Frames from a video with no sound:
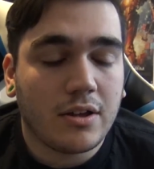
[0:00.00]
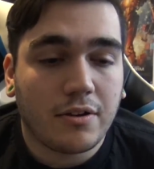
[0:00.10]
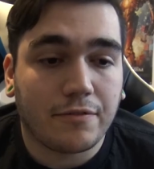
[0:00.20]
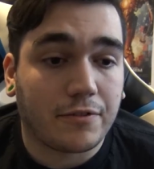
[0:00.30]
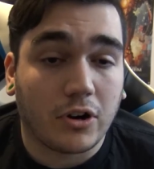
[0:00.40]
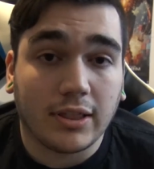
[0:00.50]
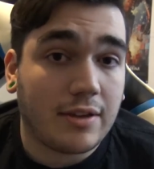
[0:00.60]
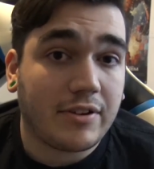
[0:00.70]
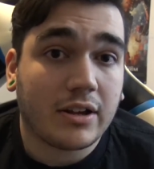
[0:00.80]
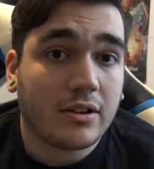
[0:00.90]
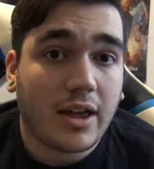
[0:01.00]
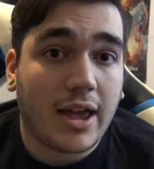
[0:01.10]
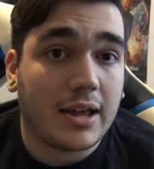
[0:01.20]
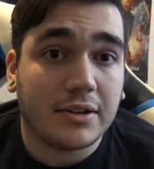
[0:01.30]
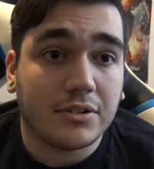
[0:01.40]
for a living
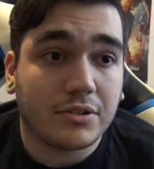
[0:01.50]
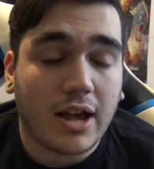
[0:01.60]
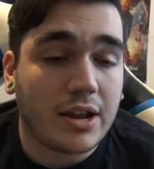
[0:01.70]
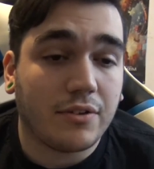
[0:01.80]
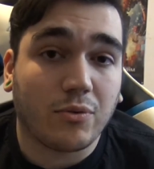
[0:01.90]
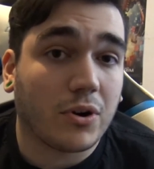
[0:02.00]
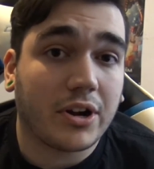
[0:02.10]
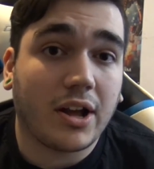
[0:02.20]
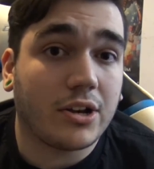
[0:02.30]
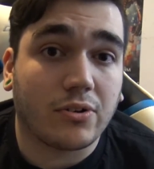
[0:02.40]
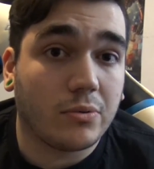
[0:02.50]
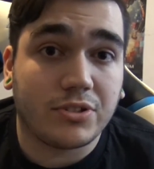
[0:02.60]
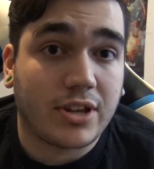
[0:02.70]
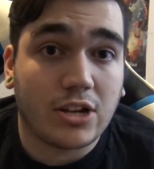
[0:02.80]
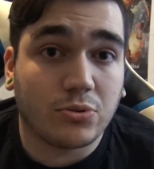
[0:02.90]
and kind of working on your own
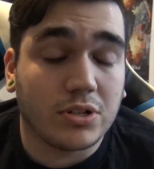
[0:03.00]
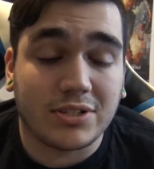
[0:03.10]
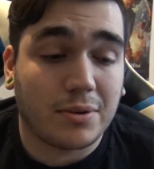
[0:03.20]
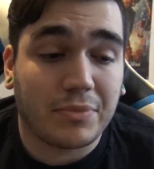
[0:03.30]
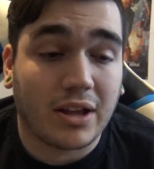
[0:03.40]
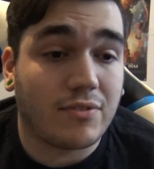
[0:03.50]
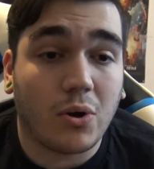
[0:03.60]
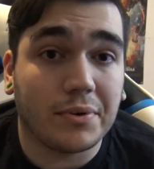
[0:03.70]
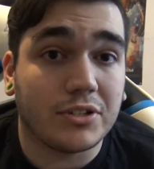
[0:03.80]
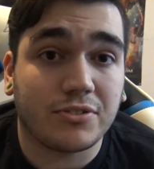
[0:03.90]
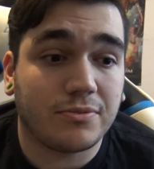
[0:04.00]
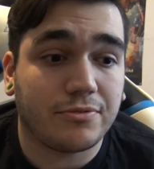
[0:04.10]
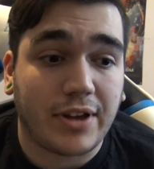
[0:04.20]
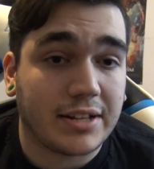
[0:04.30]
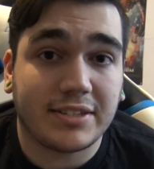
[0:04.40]
schedule is something I've always
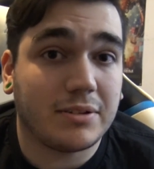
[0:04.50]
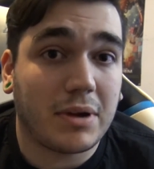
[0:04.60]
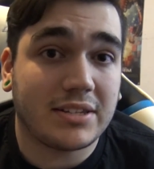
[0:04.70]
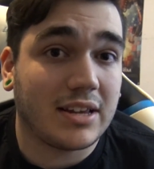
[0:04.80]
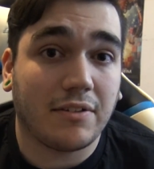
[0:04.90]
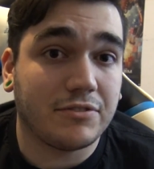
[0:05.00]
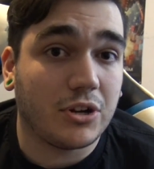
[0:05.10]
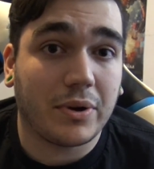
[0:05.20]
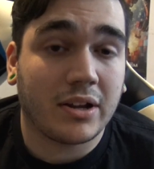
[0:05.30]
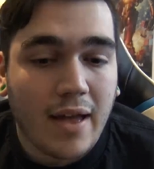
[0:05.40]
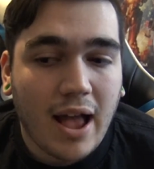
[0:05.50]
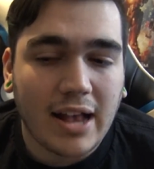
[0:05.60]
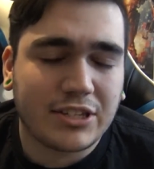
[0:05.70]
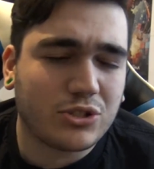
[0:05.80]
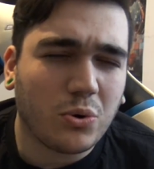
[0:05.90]
fancied myself doing. I
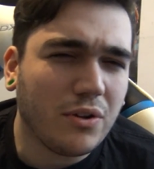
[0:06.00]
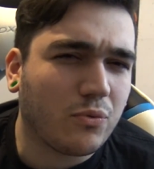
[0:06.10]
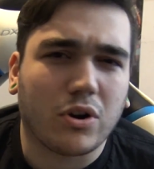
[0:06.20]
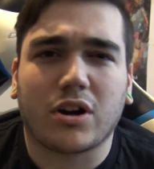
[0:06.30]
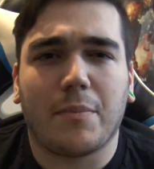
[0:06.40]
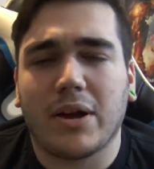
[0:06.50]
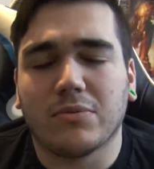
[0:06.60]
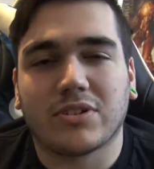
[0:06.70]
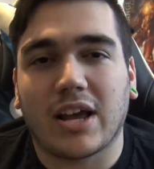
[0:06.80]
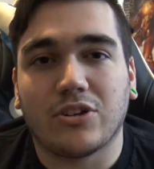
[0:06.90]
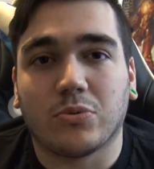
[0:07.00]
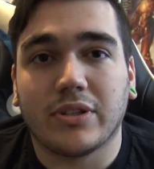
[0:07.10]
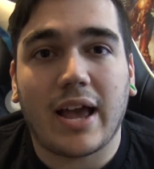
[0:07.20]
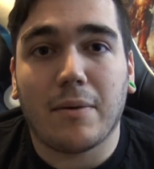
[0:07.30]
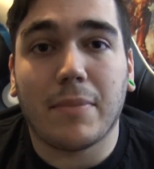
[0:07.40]
sort of work on my own schedule
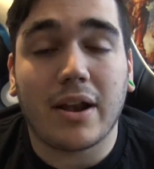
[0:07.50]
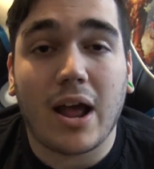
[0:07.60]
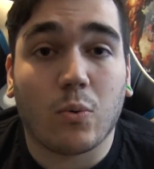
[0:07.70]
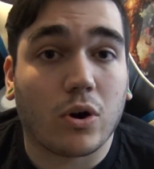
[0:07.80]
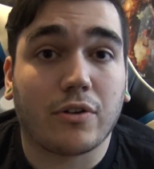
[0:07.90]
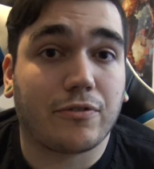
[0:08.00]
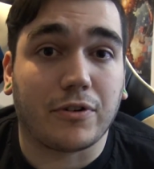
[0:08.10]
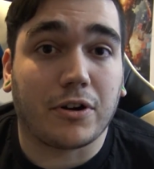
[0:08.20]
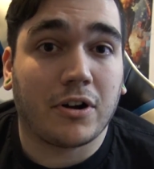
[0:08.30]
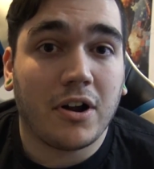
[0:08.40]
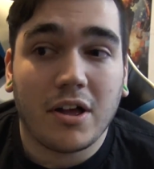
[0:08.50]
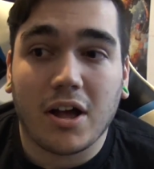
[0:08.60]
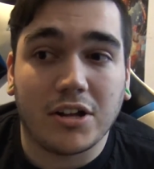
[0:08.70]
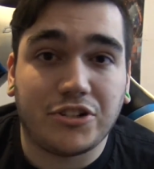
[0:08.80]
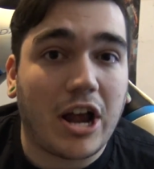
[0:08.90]
now, but I work for
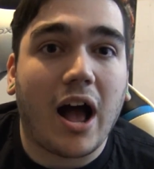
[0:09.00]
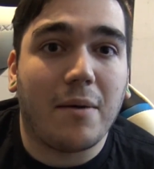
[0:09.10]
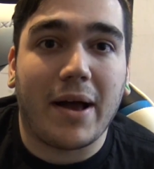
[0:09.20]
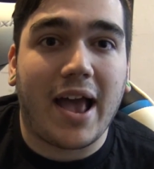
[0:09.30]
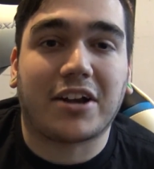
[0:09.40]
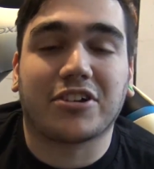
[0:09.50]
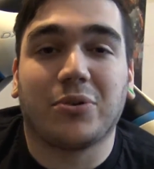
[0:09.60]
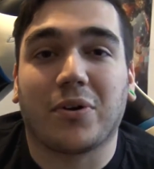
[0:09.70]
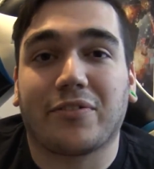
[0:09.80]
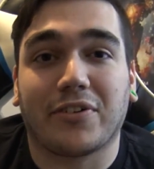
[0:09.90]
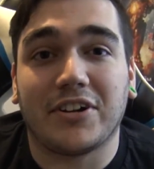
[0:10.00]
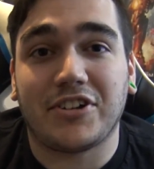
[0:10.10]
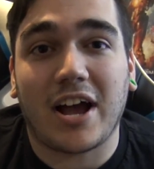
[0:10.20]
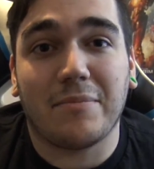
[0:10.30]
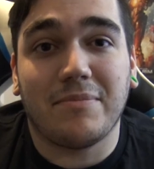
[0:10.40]
a job. I actually work for a
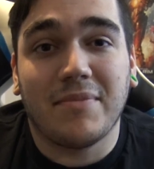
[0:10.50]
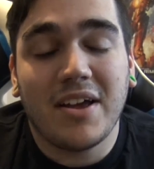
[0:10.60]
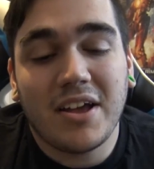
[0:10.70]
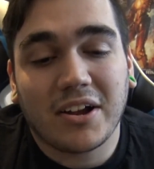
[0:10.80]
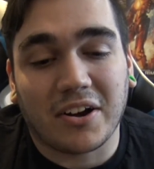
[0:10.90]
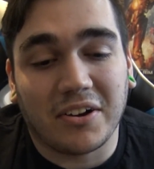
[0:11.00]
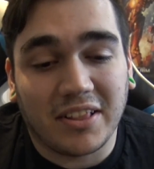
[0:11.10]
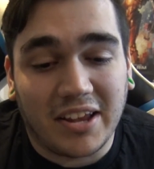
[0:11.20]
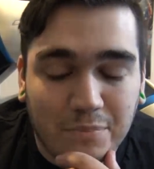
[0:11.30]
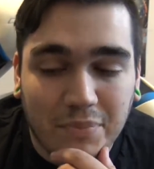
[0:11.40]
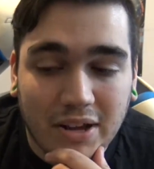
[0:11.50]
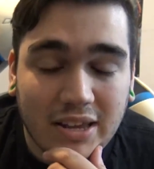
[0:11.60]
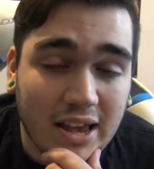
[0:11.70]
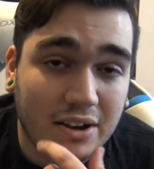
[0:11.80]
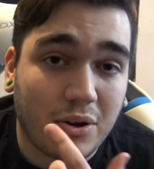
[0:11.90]
job currently. But
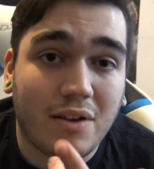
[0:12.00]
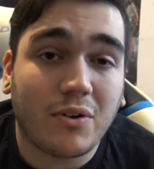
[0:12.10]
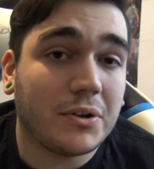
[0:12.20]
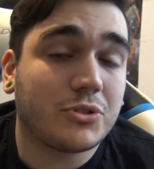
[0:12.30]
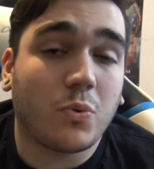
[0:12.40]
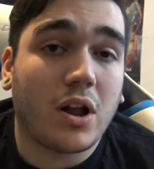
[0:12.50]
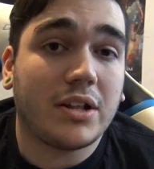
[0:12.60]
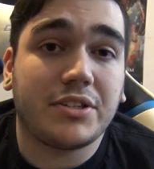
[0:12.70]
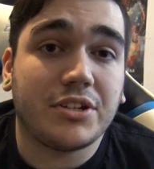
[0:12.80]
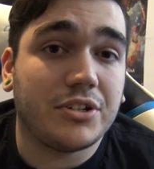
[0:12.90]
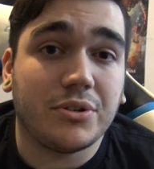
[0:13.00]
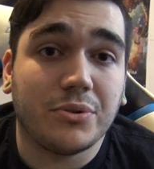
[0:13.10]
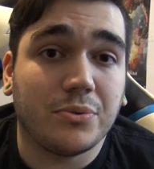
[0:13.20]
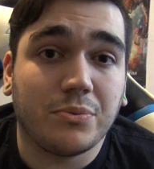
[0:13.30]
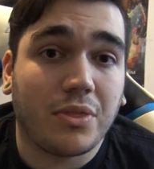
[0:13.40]
yeah, no, I've always wanted to
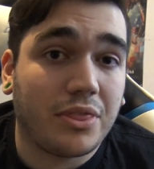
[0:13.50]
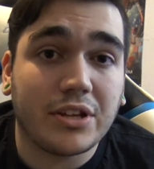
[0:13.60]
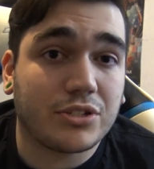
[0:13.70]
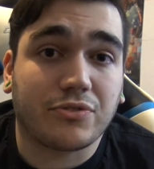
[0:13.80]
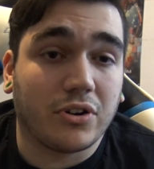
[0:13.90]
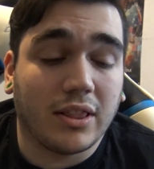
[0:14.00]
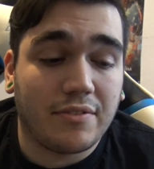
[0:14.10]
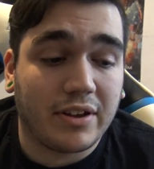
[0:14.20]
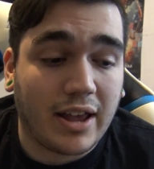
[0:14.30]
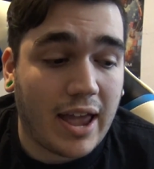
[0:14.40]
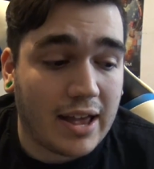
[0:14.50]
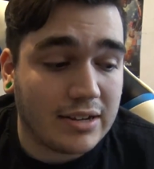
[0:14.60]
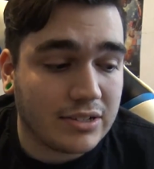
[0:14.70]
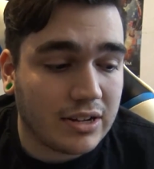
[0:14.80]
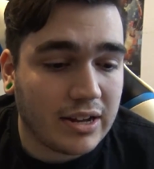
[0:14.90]
do this for a living,
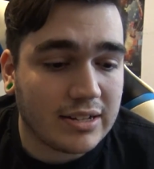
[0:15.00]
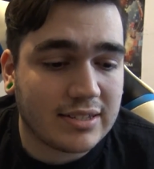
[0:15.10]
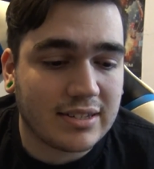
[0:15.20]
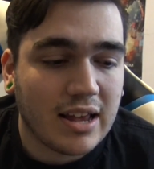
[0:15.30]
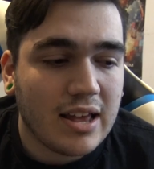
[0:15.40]
and it's